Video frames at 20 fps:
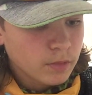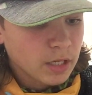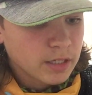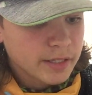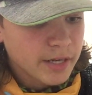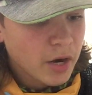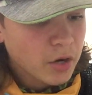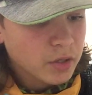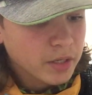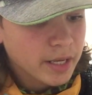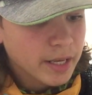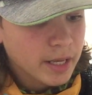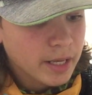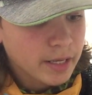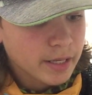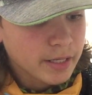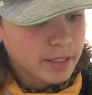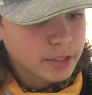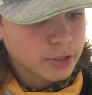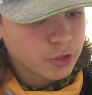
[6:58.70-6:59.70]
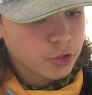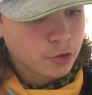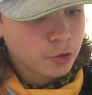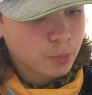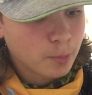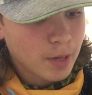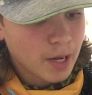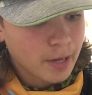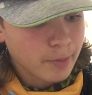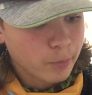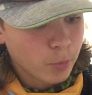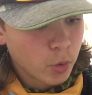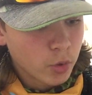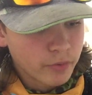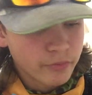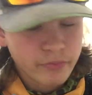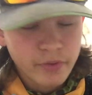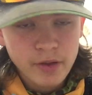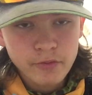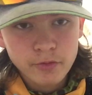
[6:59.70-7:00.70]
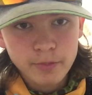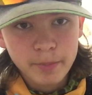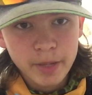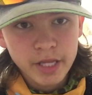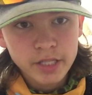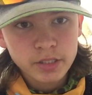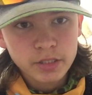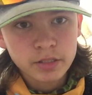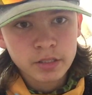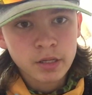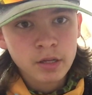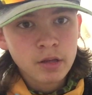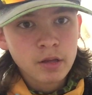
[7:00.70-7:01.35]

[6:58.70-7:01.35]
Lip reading: Now to get into my more favorite baits,